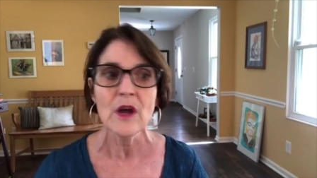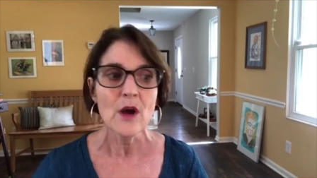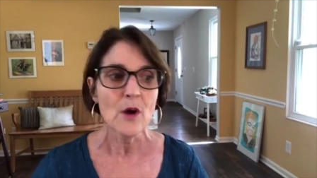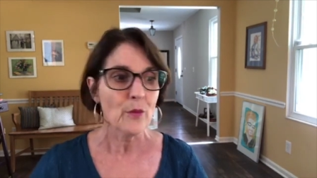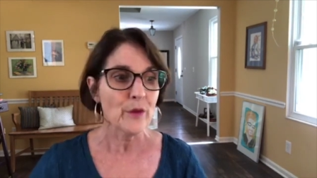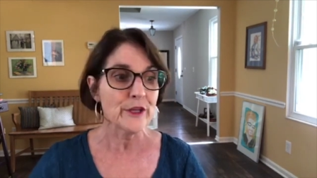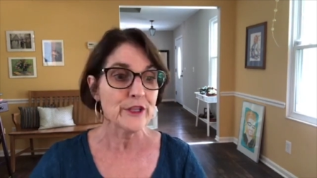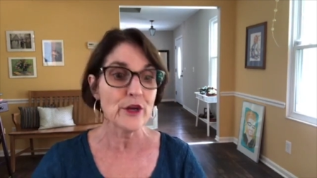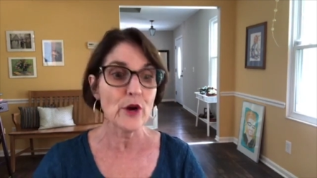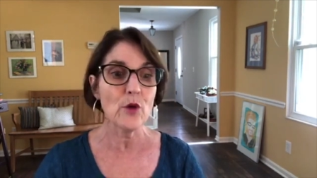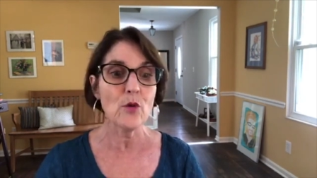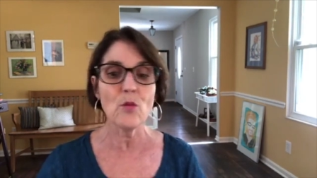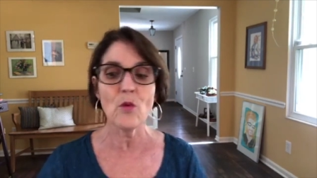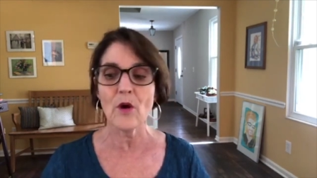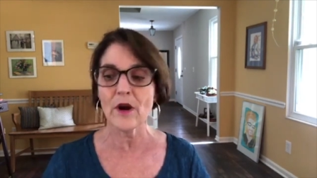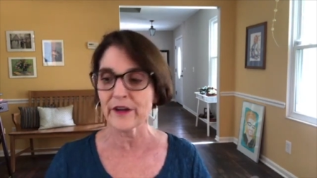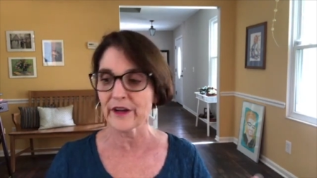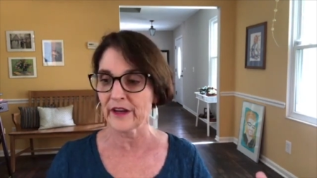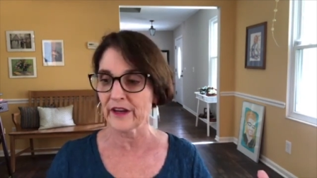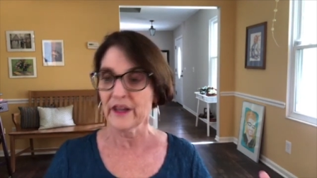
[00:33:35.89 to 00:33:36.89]
We don't
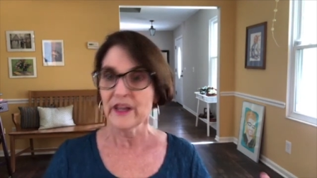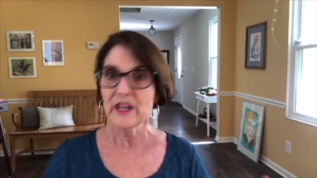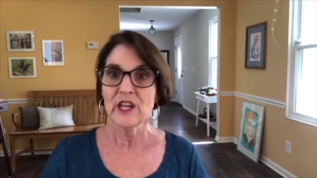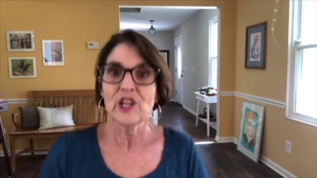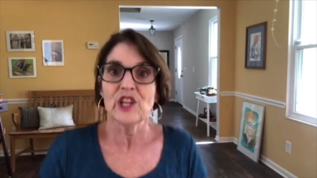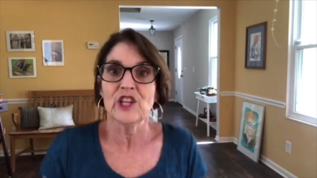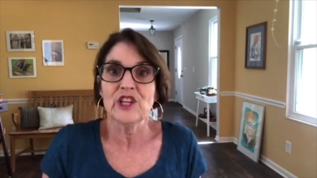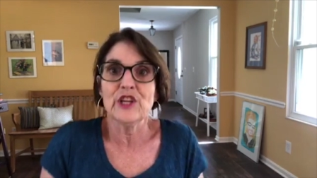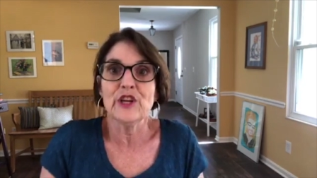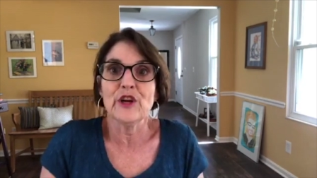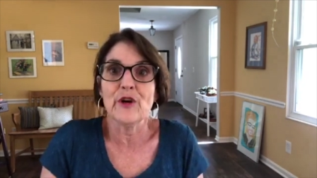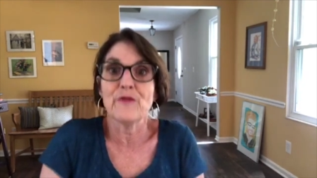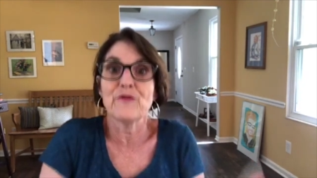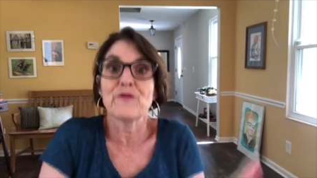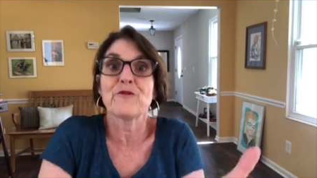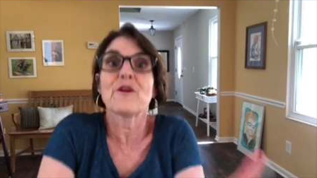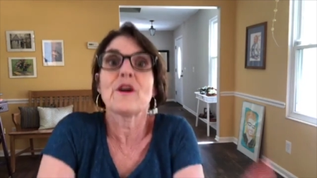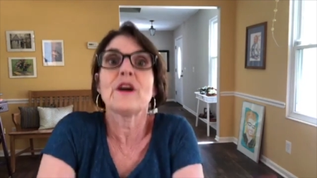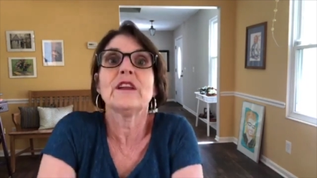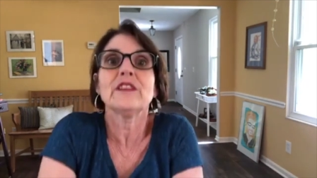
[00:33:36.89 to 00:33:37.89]
want to, you know,
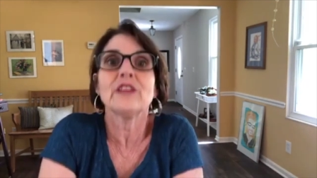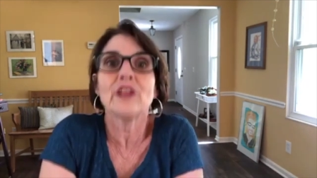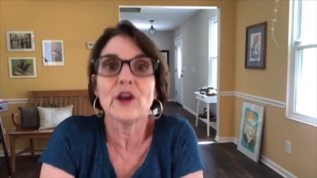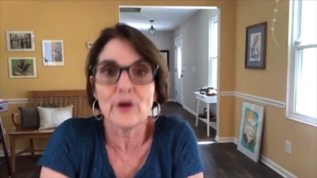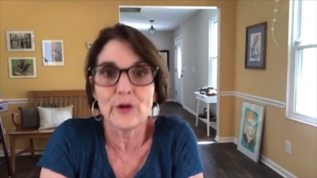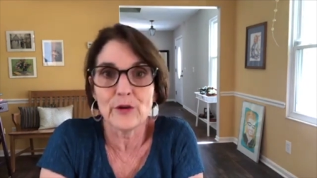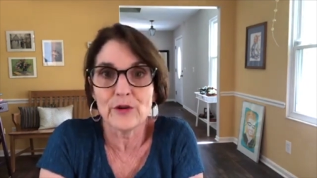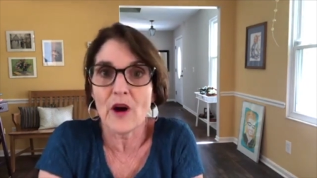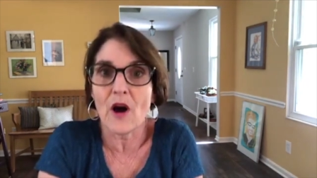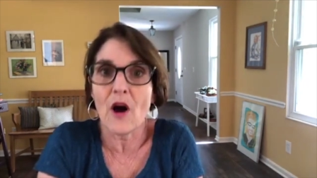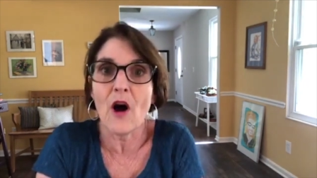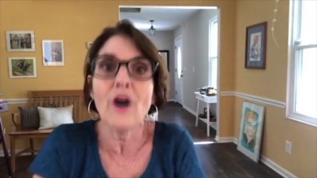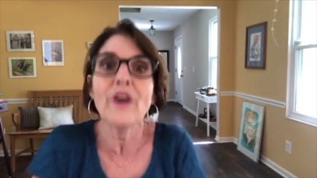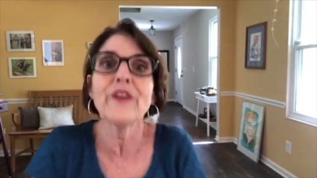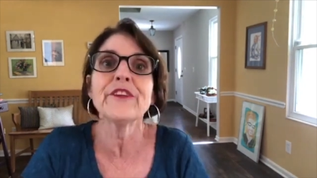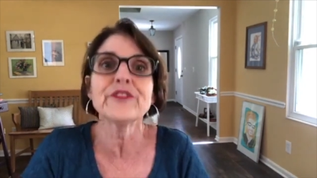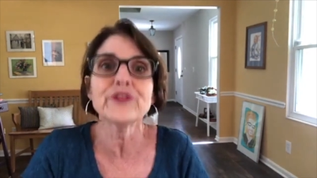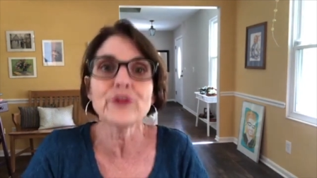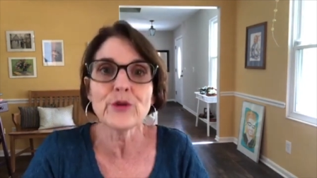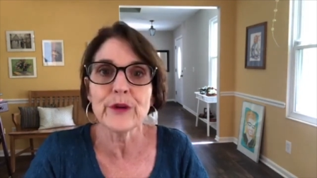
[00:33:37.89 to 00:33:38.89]
front load all
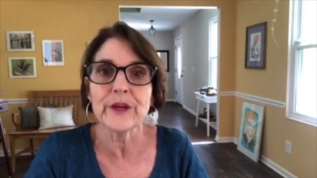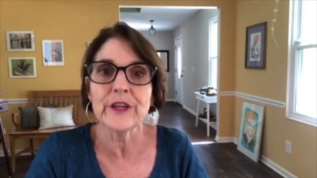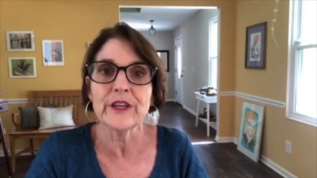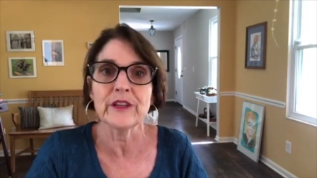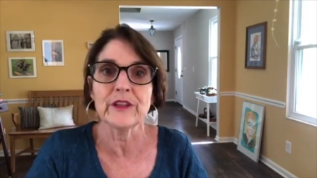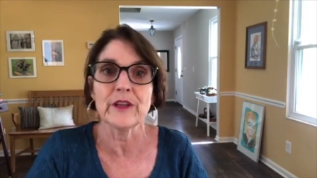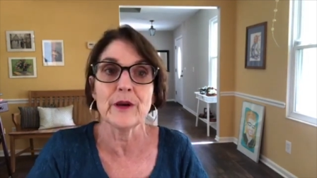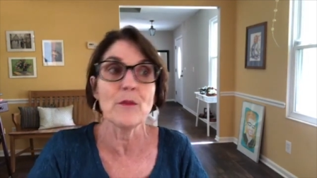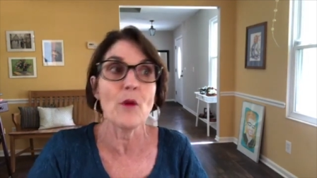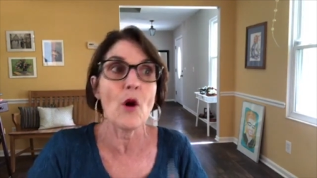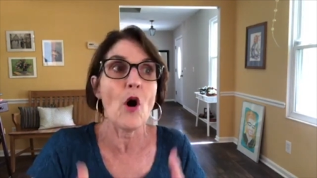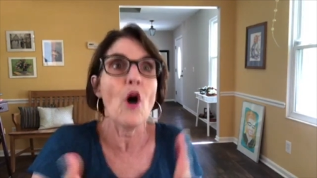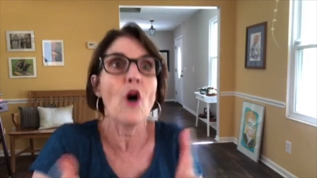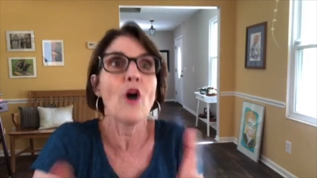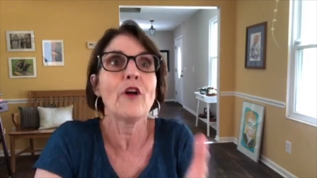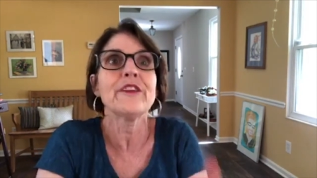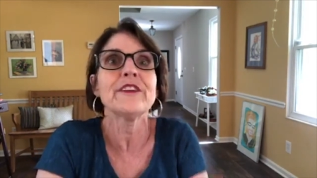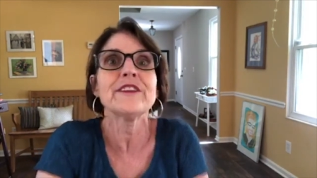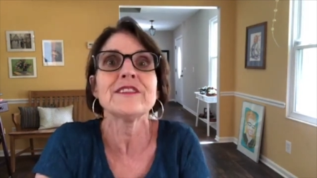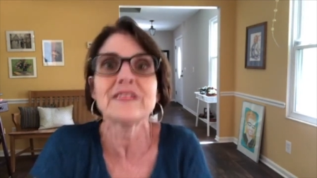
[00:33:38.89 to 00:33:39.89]
this curriculum,
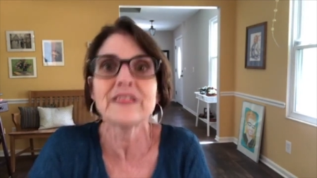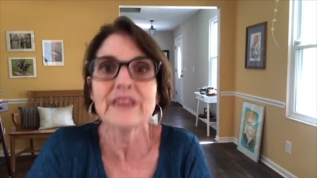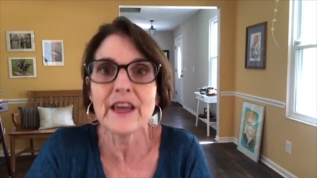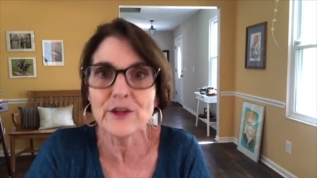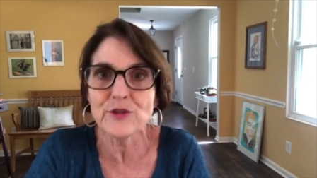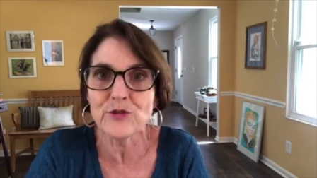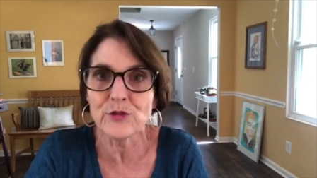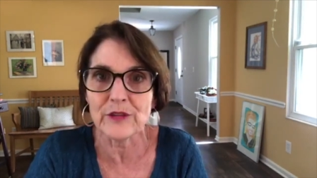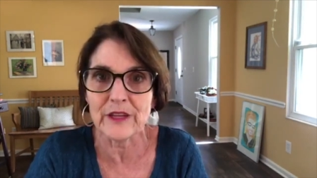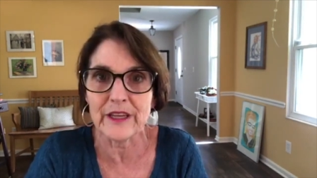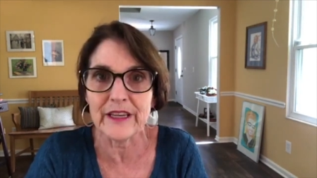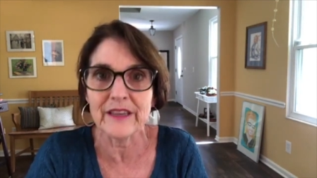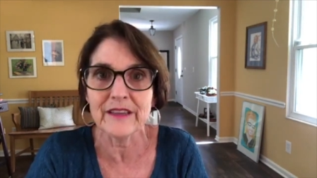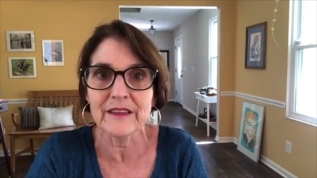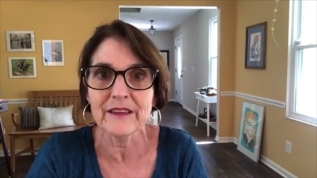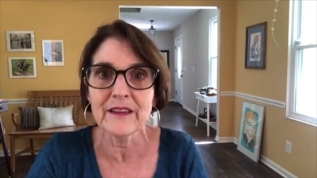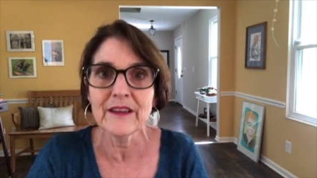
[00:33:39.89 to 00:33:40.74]
all this scheduling,